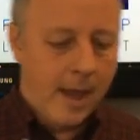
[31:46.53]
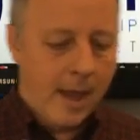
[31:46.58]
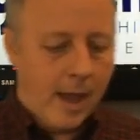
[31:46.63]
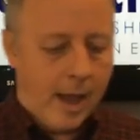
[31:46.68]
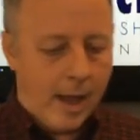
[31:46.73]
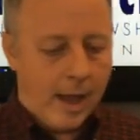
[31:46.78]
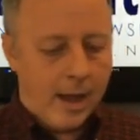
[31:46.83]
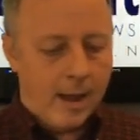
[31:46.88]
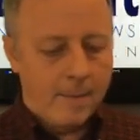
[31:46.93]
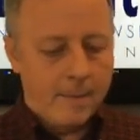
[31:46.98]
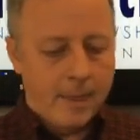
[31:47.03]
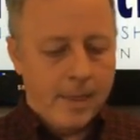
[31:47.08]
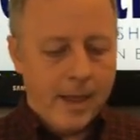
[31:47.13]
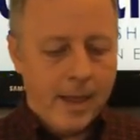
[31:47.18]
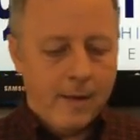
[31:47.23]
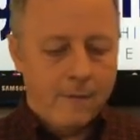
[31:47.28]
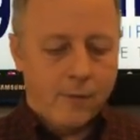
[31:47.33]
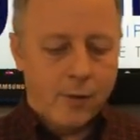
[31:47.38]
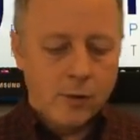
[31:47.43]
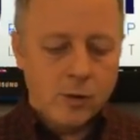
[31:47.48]
1
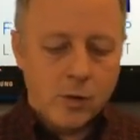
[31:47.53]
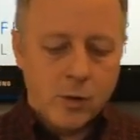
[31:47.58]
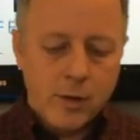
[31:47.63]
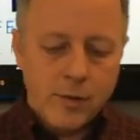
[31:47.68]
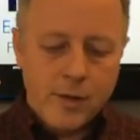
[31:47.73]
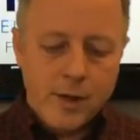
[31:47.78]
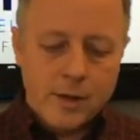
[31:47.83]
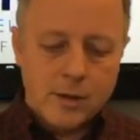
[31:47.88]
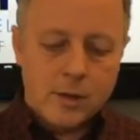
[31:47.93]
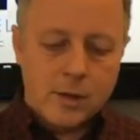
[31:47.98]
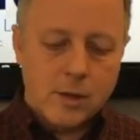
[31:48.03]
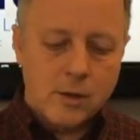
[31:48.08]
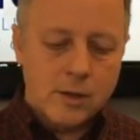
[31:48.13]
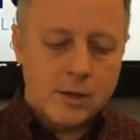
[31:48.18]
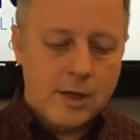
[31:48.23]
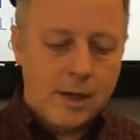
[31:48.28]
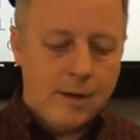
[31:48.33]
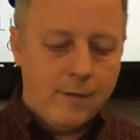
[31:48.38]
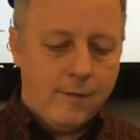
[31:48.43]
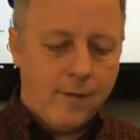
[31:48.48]
Corinthians
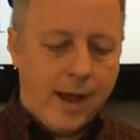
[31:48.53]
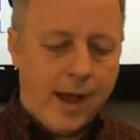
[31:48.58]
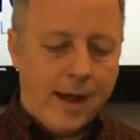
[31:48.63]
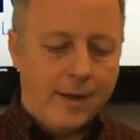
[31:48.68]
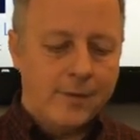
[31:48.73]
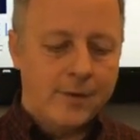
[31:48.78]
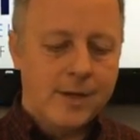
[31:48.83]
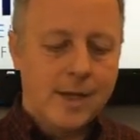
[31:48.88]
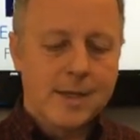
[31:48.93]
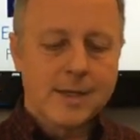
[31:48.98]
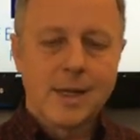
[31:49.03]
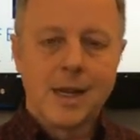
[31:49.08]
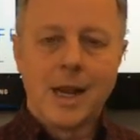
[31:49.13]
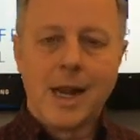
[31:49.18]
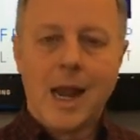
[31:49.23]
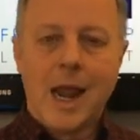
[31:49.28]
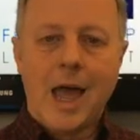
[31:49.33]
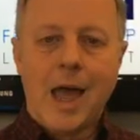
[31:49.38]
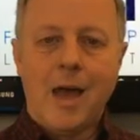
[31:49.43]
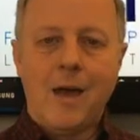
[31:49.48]
13:5 says,
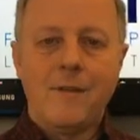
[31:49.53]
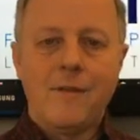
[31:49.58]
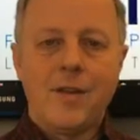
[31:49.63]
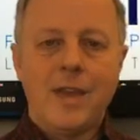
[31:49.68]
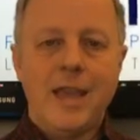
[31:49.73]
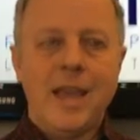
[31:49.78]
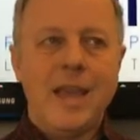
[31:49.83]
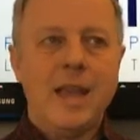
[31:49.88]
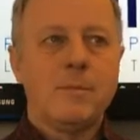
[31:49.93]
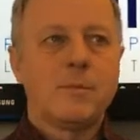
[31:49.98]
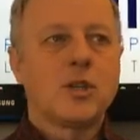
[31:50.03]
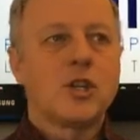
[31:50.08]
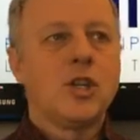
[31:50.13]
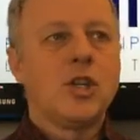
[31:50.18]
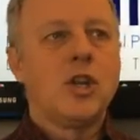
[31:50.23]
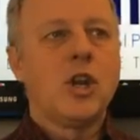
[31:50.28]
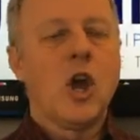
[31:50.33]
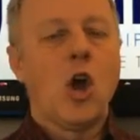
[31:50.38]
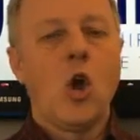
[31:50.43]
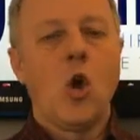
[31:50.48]
love keeps
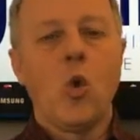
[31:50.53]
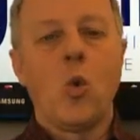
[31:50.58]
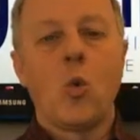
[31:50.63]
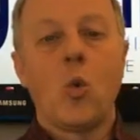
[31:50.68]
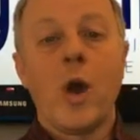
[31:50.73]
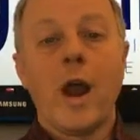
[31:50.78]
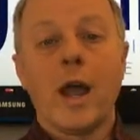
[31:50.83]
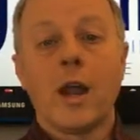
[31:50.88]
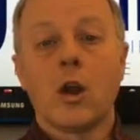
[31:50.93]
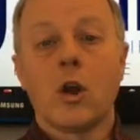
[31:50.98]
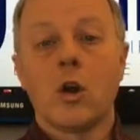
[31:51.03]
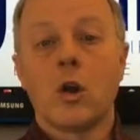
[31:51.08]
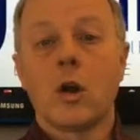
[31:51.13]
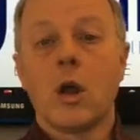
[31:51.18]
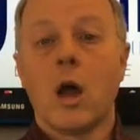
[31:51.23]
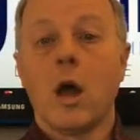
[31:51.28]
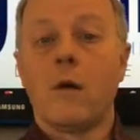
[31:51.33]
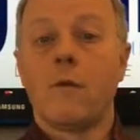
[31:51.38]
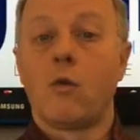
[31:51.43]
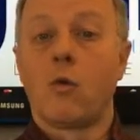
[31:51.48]
no record
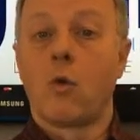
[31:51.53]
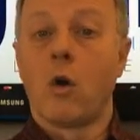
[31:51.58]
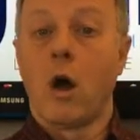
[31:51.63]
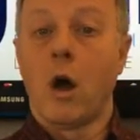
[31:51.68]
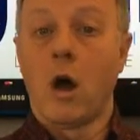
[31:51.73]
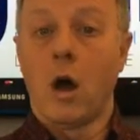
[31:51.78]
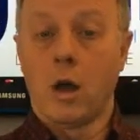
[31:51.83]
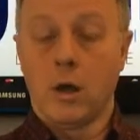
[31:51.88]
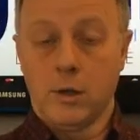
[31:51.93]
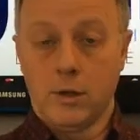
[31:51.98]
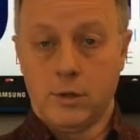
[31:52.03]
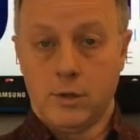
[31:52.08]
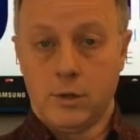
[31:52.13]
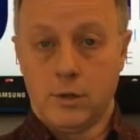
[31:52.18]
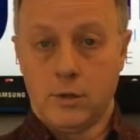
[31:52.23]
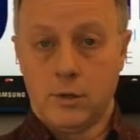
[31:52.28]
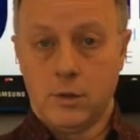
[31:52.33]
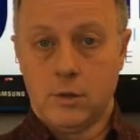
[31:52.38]
of wrongs.